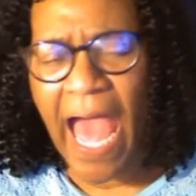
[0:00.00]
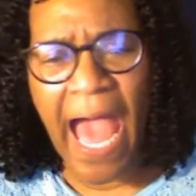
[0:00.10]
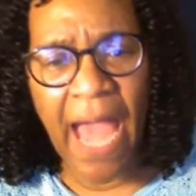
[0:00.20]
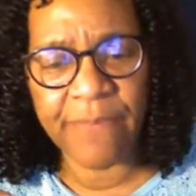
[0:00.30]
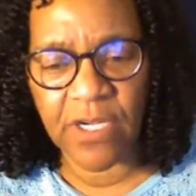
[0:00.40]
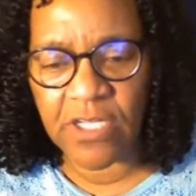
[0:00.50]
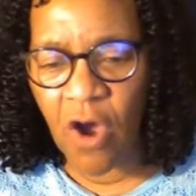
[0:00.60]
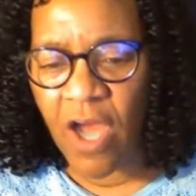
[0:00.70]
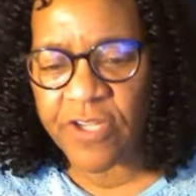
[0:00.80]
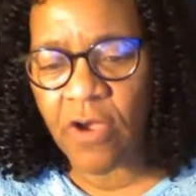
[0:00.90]
I am the
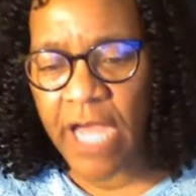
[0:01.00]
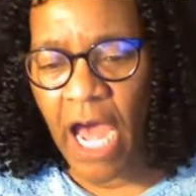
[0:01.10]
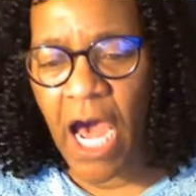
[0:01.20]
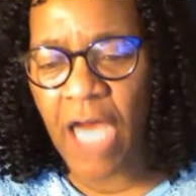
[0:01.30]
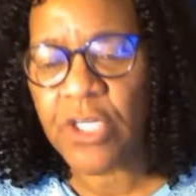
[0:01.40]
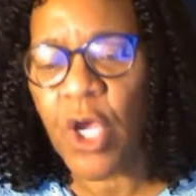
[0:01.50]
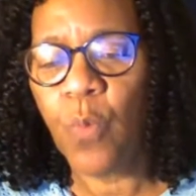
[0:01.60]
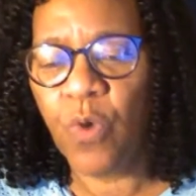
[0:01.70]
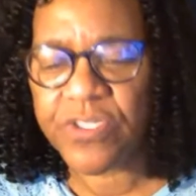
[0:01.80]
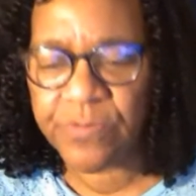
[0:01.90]
Lord your God,
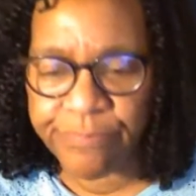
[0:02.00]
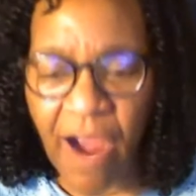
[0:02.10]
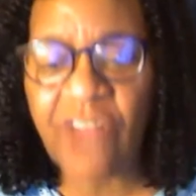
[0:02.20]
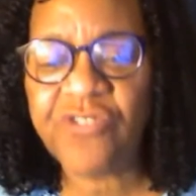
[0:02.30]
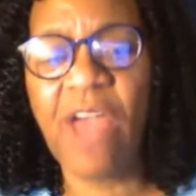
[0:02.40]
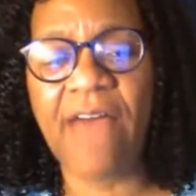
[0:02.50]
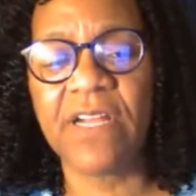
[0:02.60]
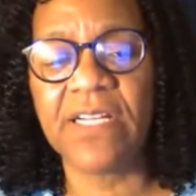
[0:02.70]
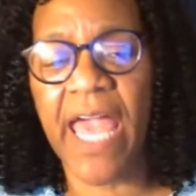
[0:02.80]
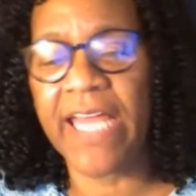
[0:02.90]
which brought you out of
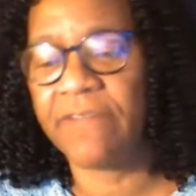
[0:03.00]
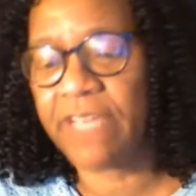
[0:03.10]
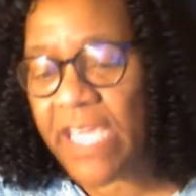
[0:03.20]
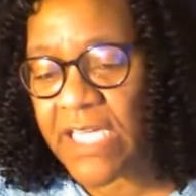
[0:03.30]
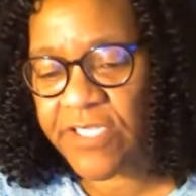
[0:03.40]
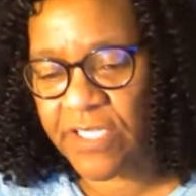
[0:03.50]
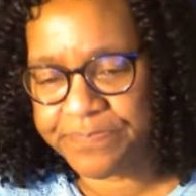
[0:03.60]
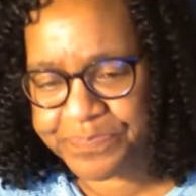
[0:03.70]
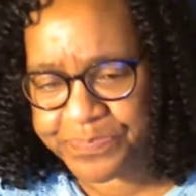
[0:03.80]
the land of Egypt.